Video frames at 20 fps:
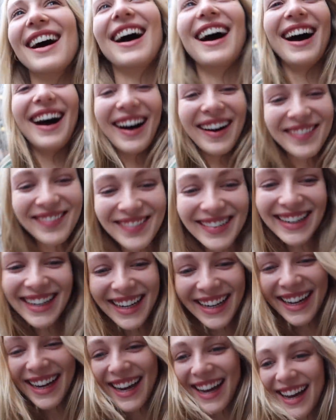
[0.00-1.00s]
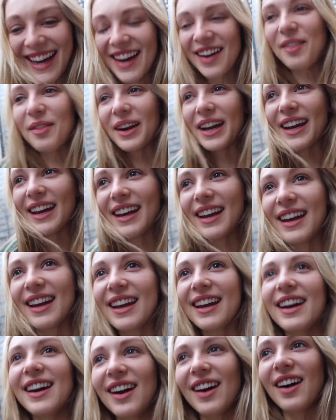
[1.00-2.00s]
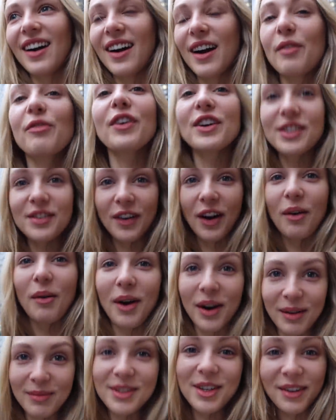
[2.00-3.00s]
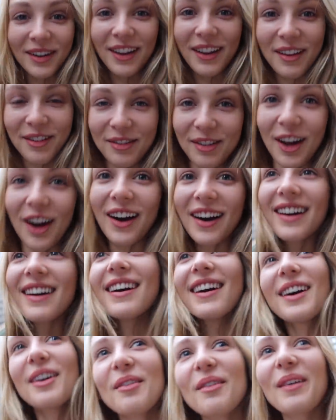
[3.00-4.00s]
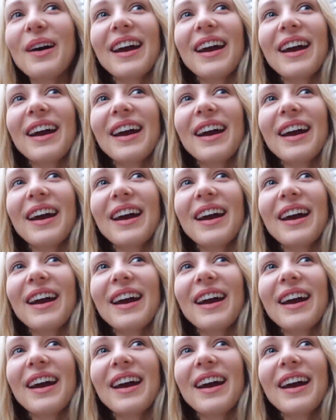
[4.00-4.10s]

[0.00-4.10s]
Um, we are, first of all, welcome to another vlog.